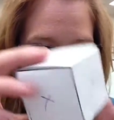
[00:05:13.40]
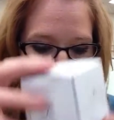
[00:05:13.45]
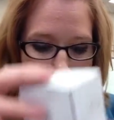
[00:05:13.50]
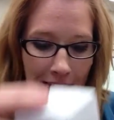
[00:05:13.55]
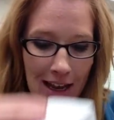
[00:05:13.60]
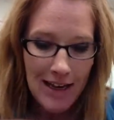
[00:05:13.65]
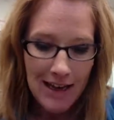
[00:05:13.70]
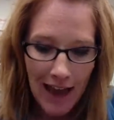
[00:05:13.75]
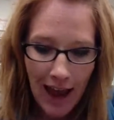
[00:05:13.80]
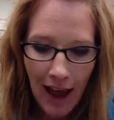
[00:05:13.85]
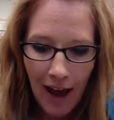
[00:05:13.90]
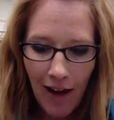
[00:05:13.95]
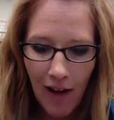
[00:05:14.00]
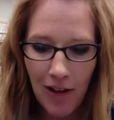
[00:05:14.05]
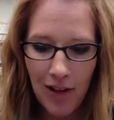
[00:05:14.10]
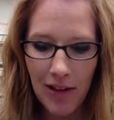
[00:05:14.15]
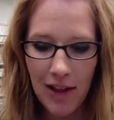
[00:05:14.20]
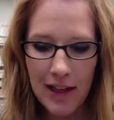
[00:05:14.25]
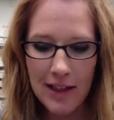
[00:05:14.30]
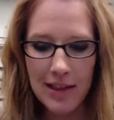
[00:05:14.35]
Now
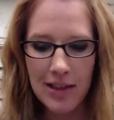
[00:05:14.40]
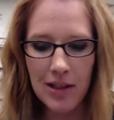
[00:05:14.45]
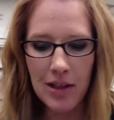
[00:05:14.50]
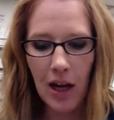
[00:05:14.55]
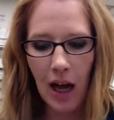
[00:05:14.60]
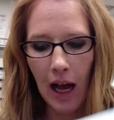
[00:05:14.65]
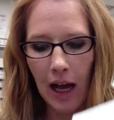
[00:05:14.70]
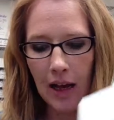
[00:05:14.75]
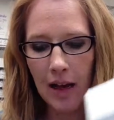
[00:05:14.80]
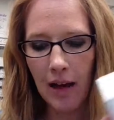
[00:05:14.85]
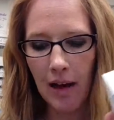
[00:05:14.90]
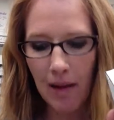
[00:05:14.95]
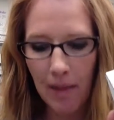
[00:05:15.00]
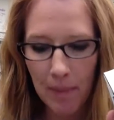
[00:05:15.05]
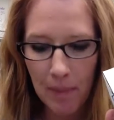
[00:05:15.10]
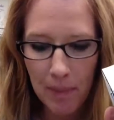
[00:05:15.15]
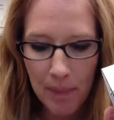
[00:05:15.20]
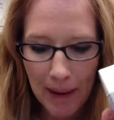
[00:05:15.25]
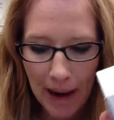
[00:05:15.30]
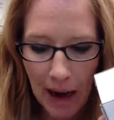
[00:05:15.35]
let's talk
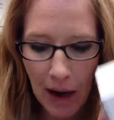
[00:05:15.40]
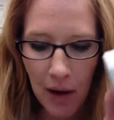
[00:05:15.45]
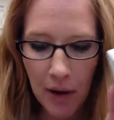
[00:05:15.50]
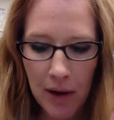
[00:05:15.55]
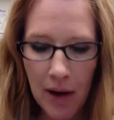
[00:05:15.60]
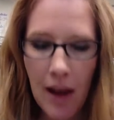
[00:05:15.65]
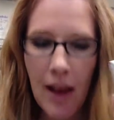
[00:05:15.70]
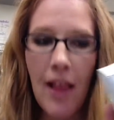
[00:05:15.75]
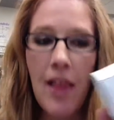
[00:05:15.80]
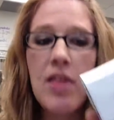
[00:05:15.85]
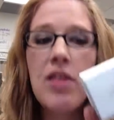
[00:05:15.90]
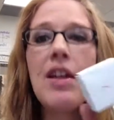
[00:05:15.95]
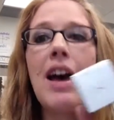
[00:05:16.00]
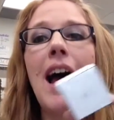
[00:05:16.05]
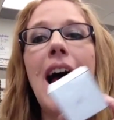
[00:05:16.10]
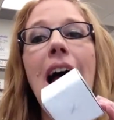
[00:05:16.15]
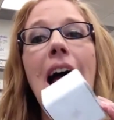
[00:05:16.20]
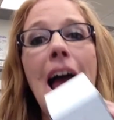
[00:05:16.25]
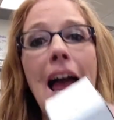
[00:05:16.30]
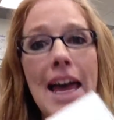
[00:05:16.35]
about the
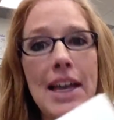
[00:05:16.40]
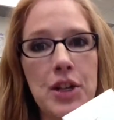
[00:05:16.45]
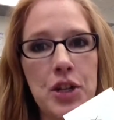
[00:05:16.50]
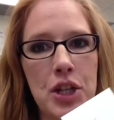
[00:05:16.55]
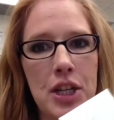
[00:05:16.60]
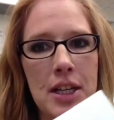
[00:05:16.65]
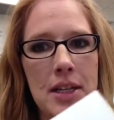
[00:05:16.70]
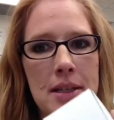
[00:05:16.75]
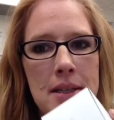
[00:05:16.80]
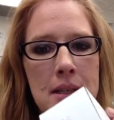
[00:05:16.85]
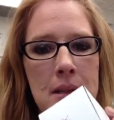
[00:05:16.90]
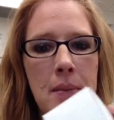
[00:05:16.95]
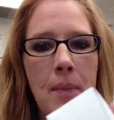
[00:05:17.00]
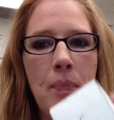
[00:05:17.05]
edges.